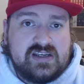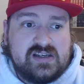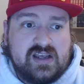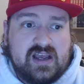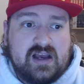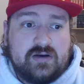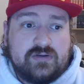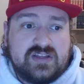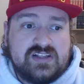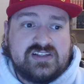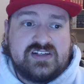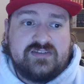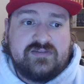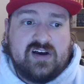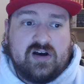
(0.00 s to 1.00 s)
how things
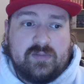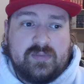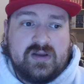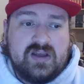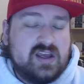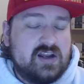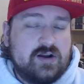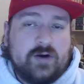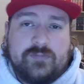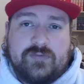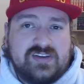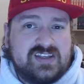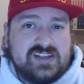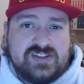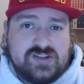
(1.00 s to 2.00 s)
develop, and hopefully
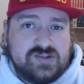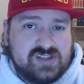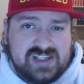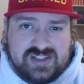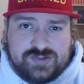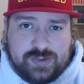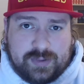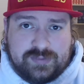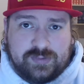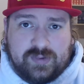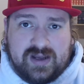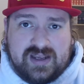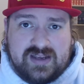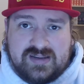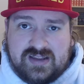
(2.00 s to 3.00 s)
things just get swept
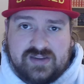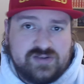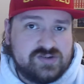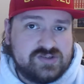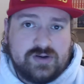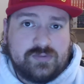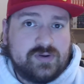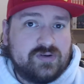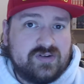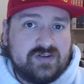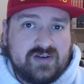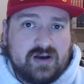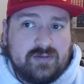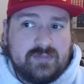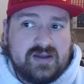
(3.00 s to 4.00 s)
away and then there's no real
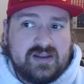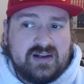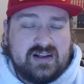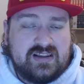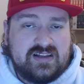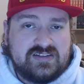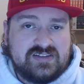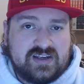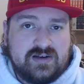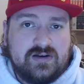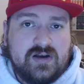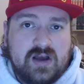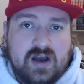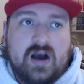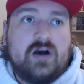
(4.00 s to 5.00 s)
development, and then it's like,
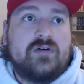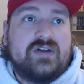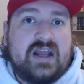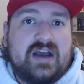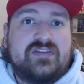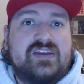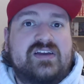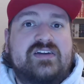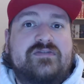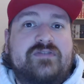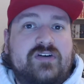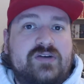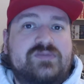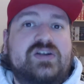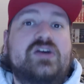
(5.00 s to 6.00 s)
oh, now the end of
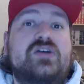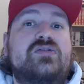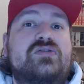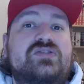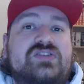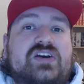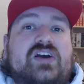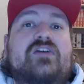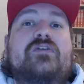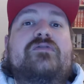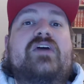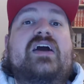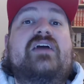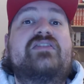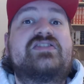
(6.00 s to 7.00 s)
volume 2 is like, oh,
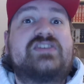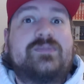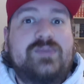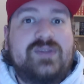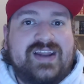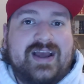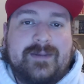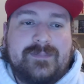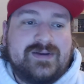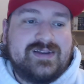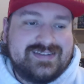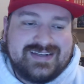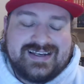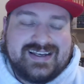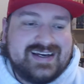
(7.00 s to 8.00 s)
finally something
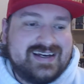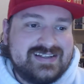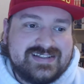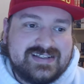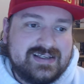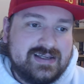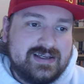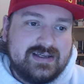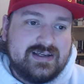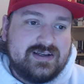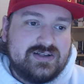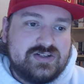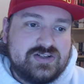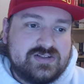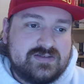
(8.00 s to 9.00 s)
happens. Like, guys,
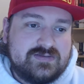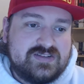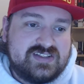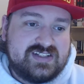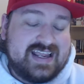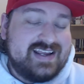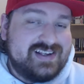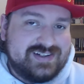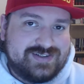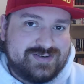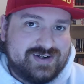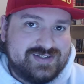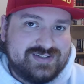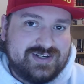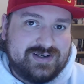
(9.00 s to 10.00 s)
just stay
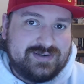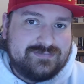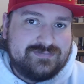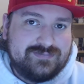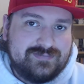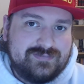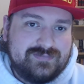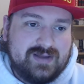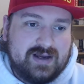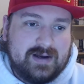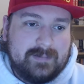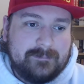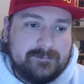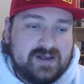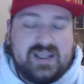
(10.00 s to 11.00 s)
interesting.
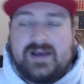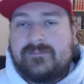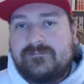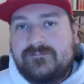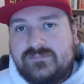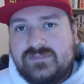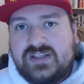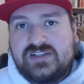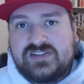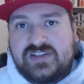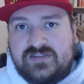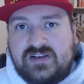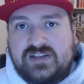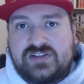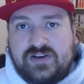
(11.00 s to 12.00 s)
But yeah, that's
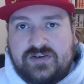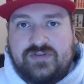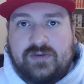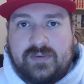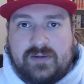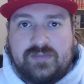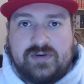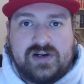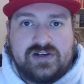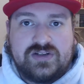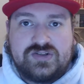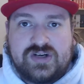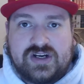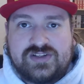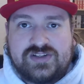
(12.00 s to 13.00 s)
it. That's how I feel about Blood on the Track so